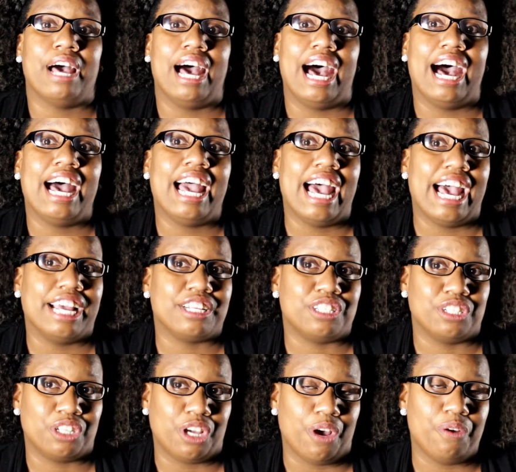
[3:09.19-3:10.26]
I had
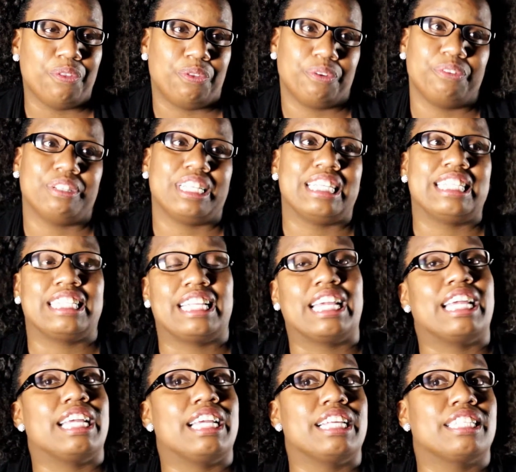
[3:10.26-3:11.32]
to go through these
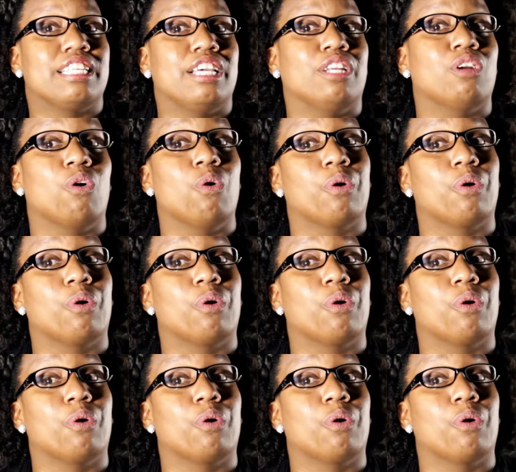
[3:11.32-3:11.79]
things in